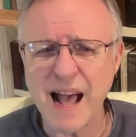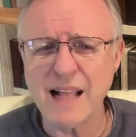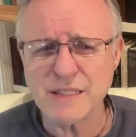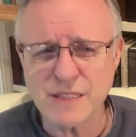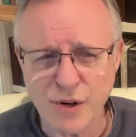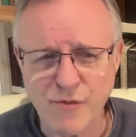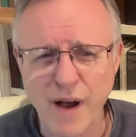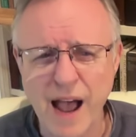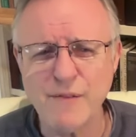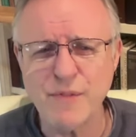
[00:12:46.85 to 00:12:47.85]
not
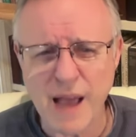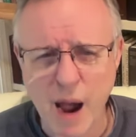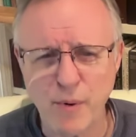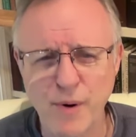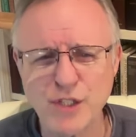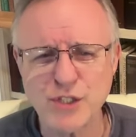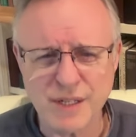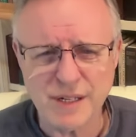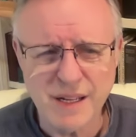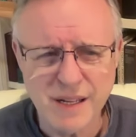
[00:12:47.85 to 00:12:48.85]
survive the operation.